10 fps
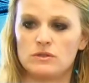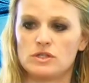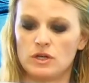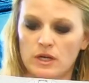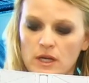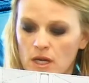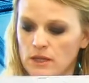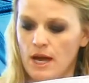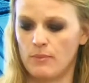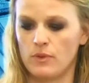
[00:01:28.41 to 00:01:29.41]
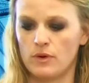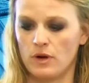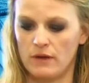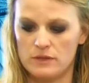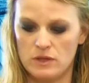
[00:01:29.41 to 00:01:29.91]
So you're going to cut that border
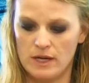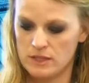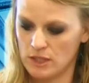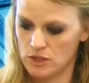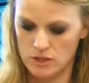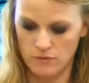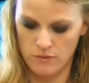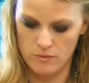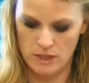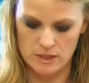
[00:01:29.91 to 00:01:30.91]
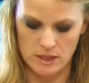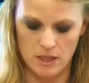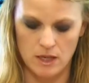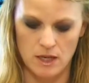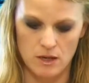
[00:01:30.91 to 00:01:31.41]
off. So that'll take just a few minutes to
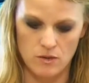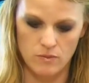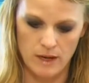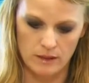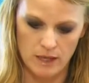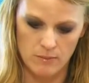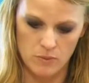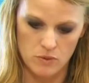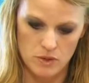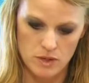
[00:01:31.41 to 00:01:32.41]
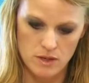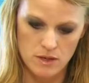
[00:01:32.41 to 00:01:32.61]
cut around that border.